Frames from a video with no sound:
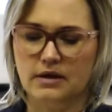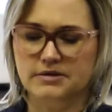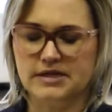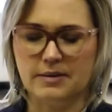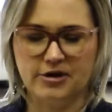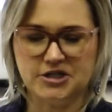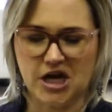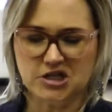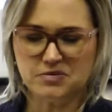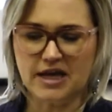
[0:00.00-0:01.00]
summary
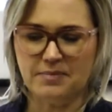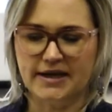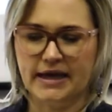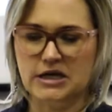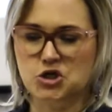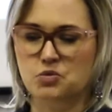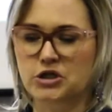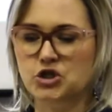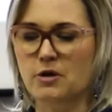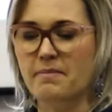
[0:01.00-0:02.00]
judgment application,
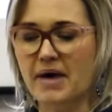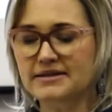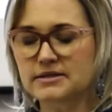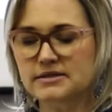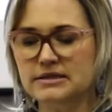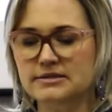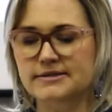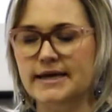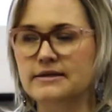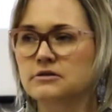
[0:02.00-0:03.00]
which are matters
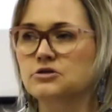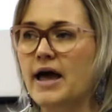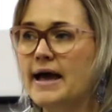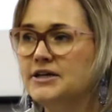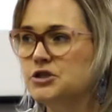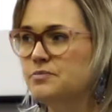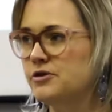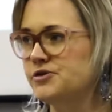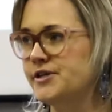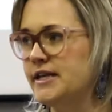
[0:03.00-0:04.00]
incidental to action
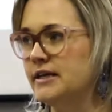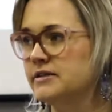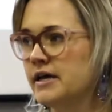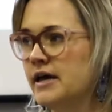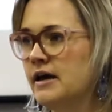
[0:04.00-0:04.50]
proceedings,